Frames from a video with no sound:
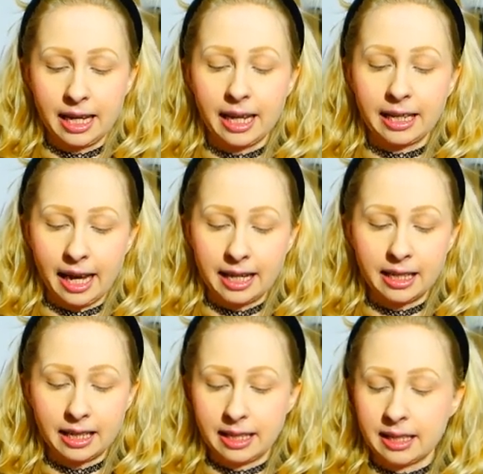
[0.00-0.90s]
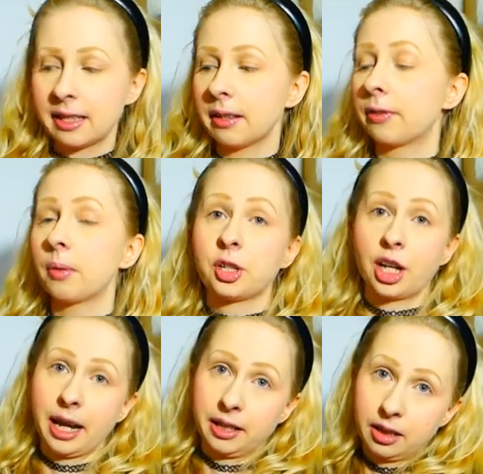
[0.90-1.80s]
Again, it is from
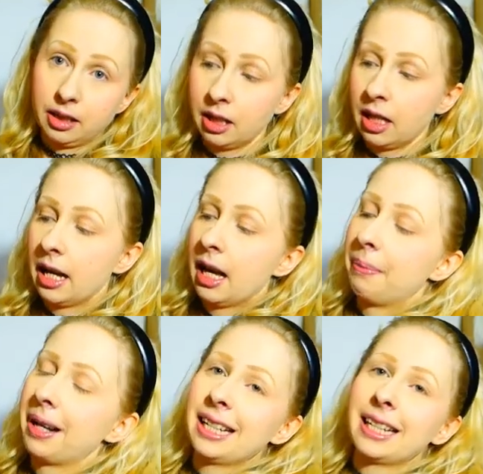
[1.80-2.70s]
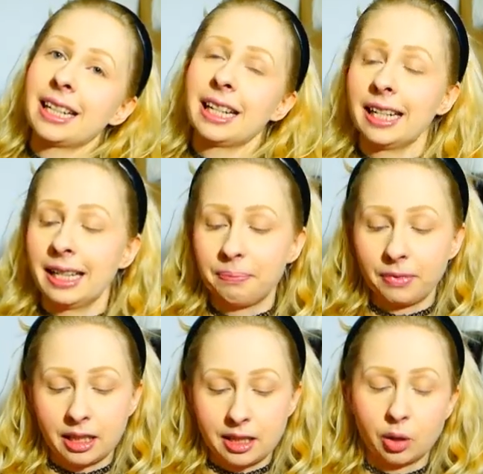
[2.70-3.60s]
China, but it
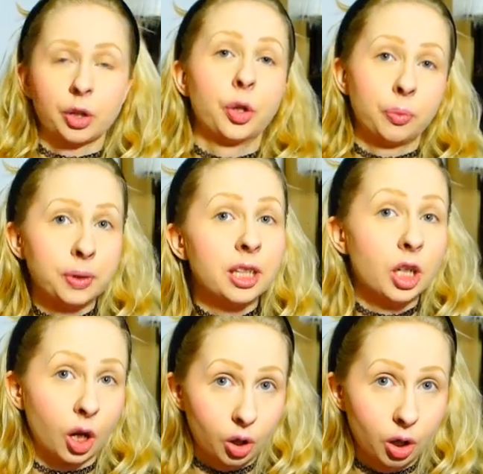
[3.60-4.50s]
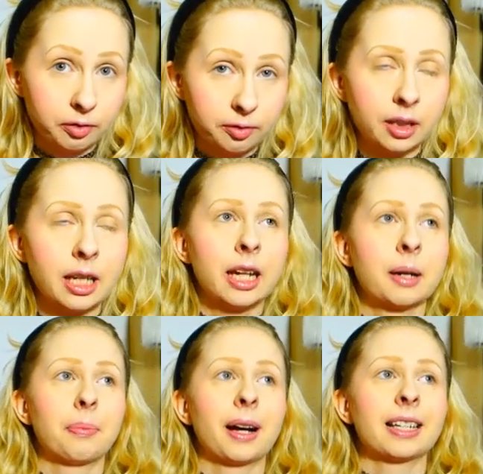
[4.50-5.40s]
so it could be a knockoff,
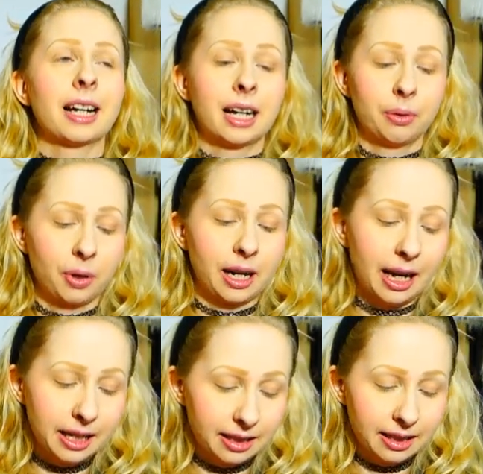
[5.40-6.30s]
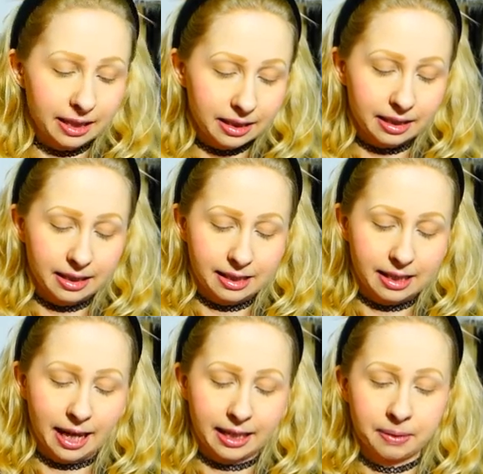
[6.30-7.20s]
but what I think is
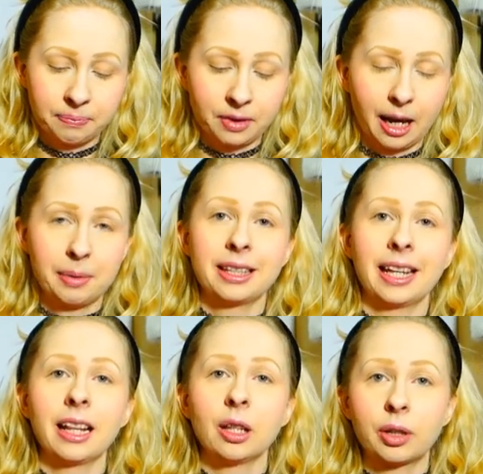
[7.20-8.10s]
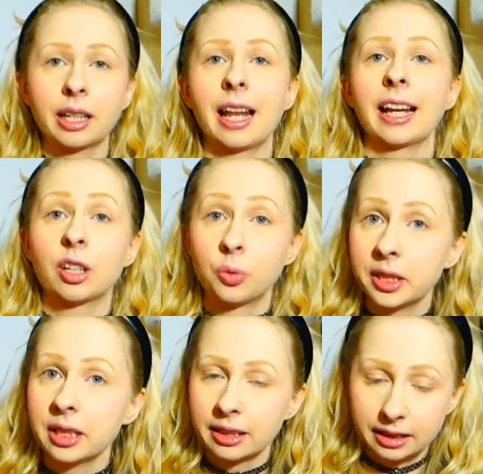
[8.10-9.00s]
like, I mean, they're looking like the
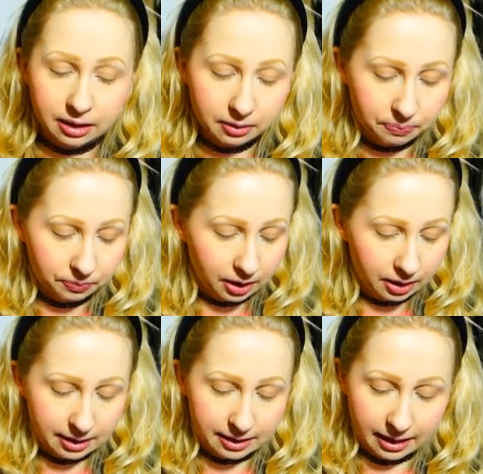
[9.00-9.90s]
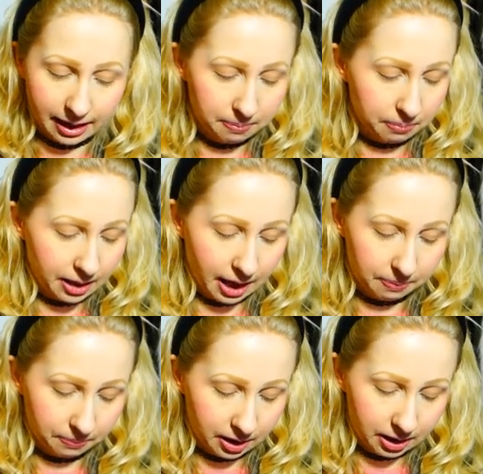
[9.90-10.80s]
real deal. Same, yeah,
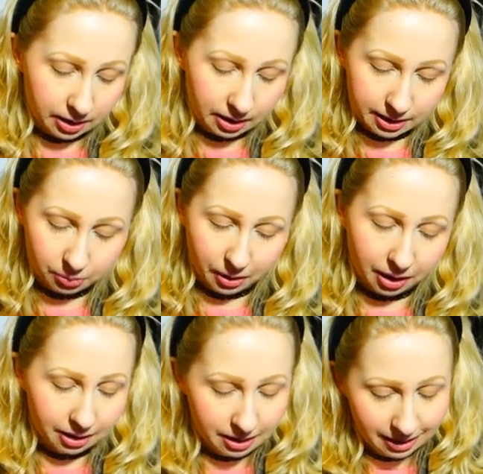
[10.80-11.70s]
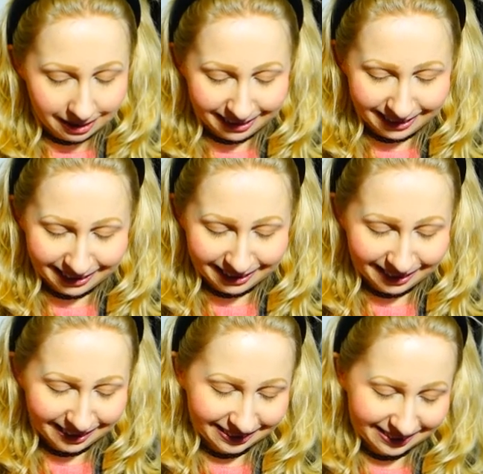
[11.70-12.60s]
here as well.
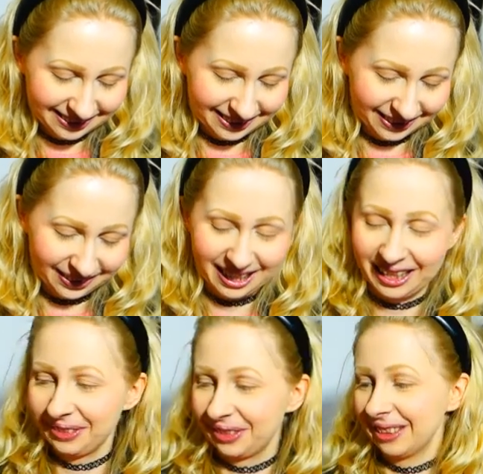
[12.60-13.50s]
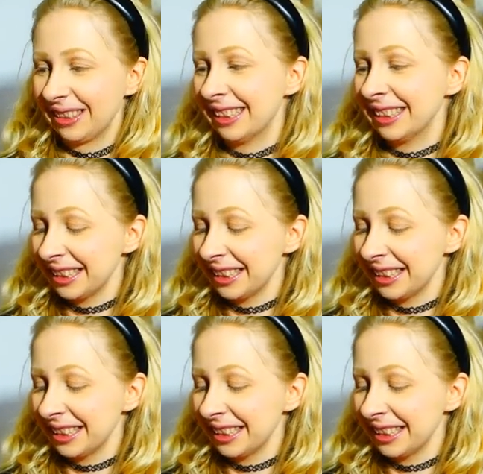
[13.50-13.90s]
Oh, so colorful.